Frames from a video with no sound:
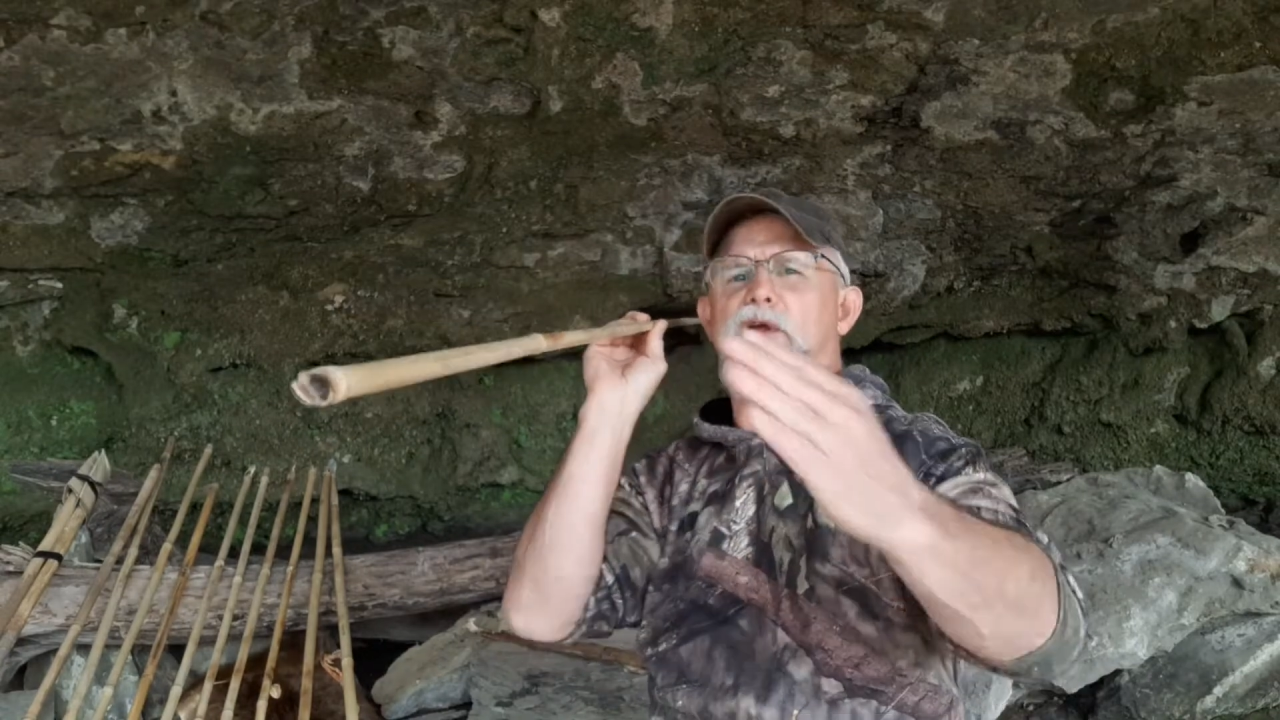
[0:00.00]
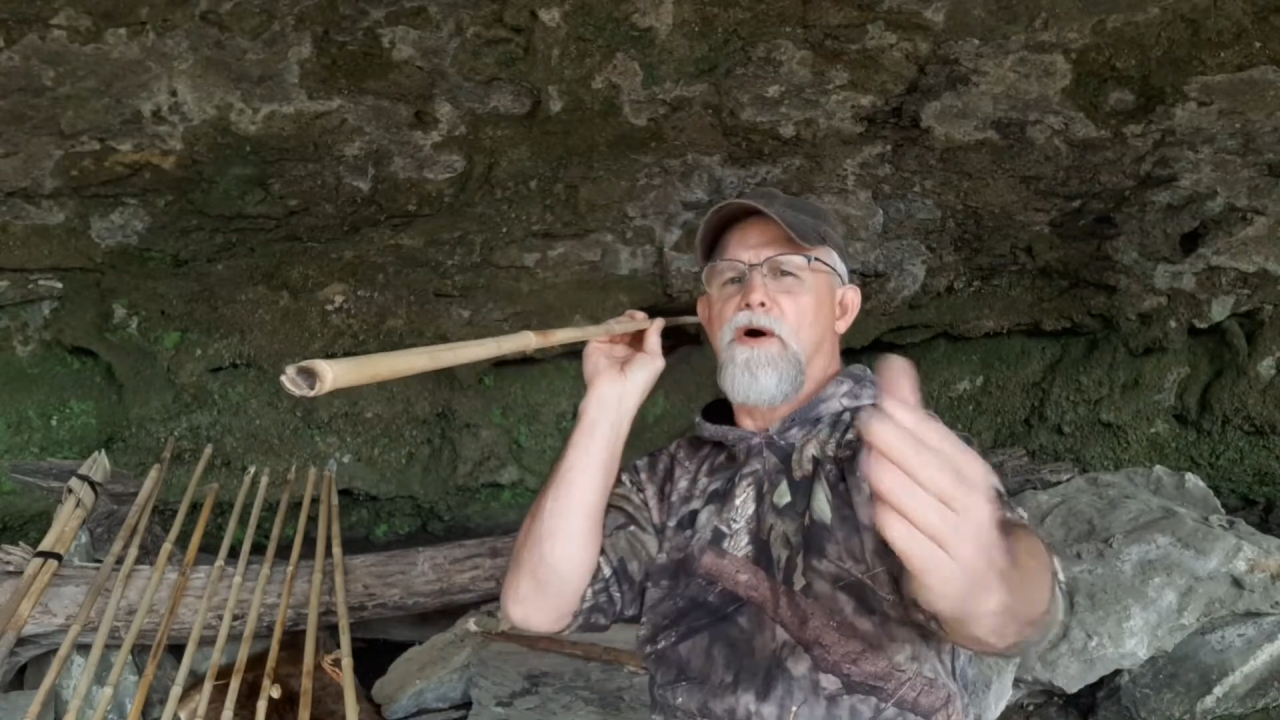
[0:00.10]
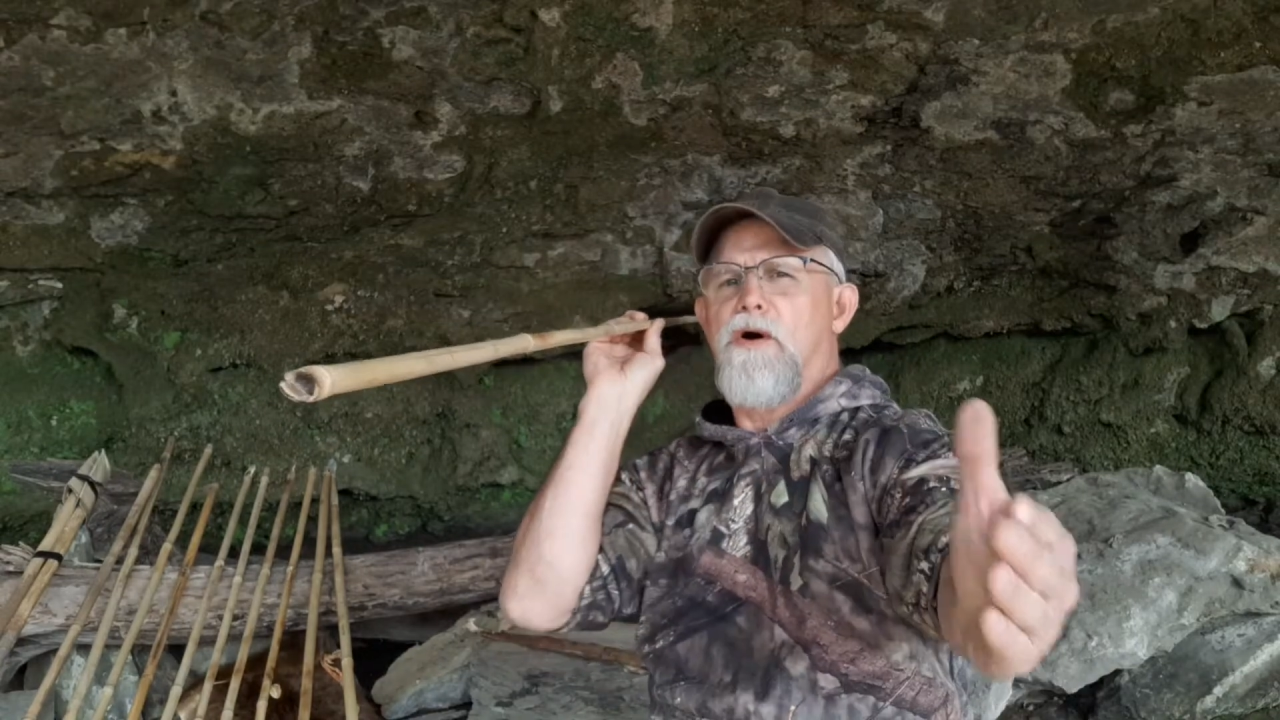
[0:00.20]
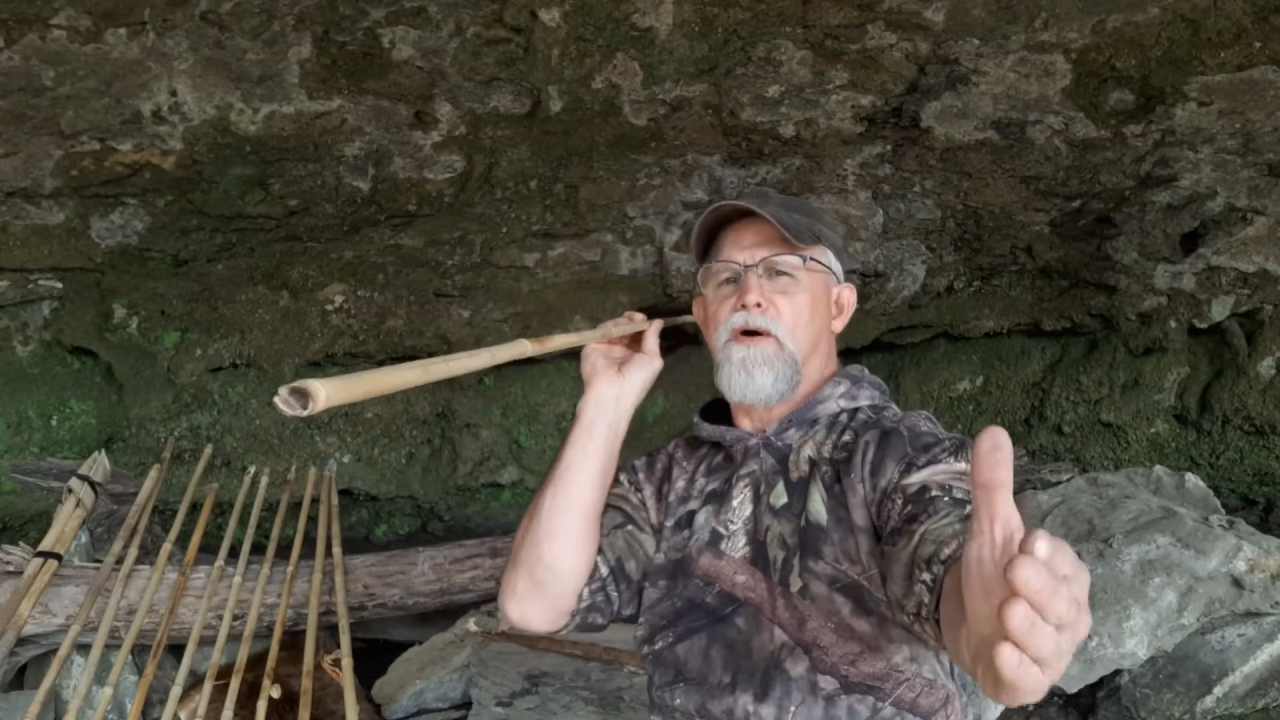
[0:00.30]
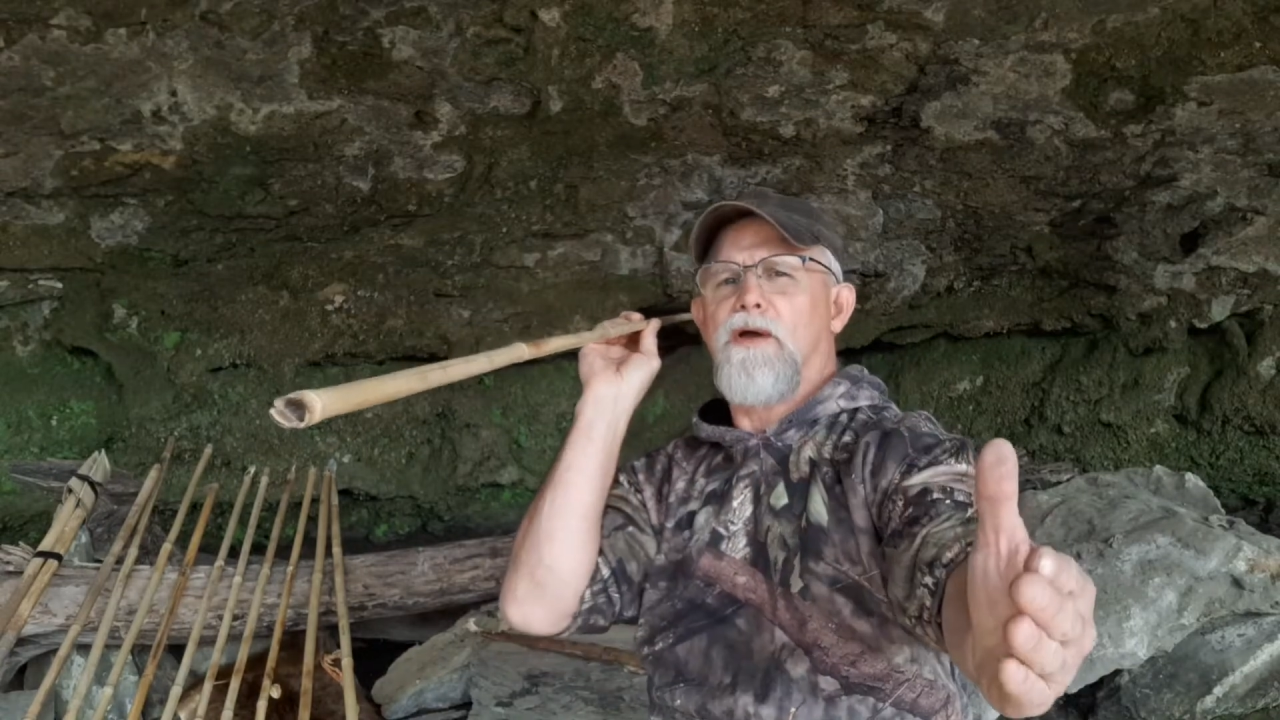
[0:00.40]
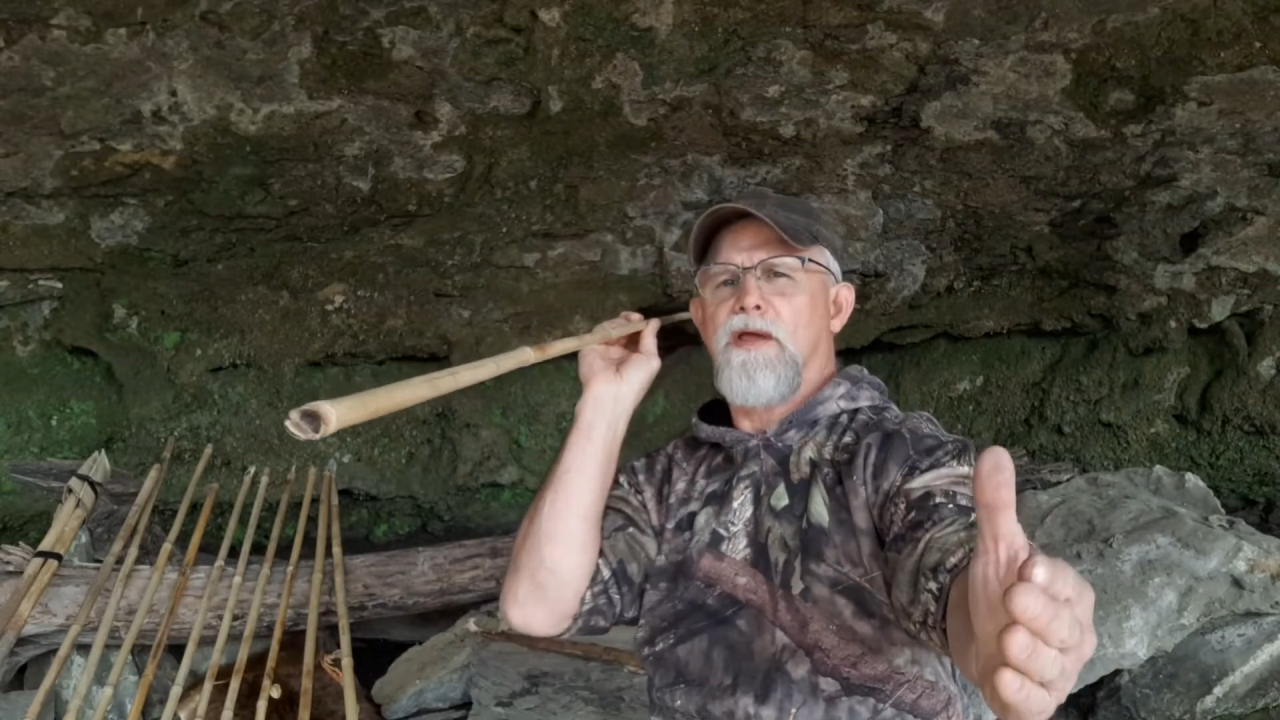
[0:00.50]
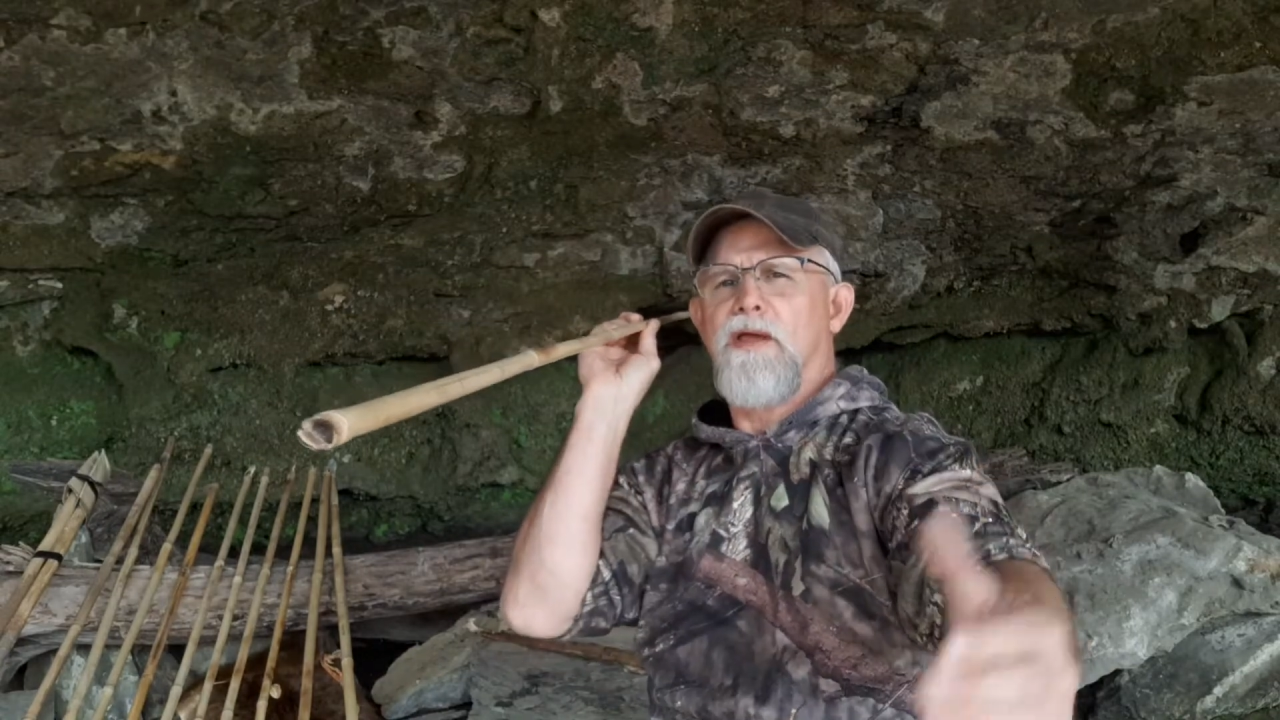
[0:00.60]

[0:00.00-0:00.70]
long,